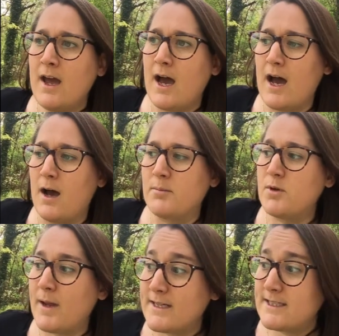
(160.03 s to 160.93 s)

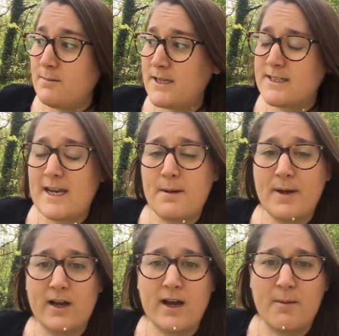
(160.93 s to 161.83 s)
You may see me today
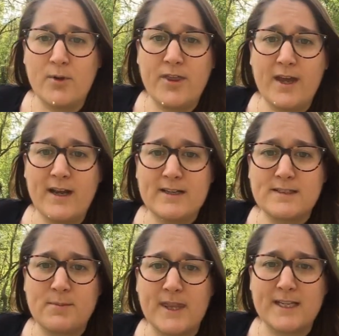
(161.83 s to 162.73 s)
pick a couple
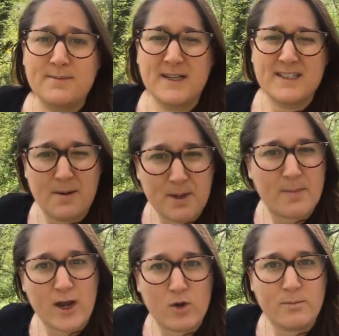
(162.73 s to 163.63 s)
things, but that's because I'm in
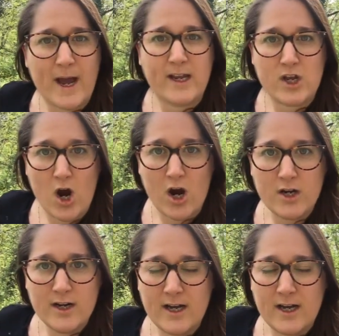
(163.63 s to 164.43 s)
my own backyard.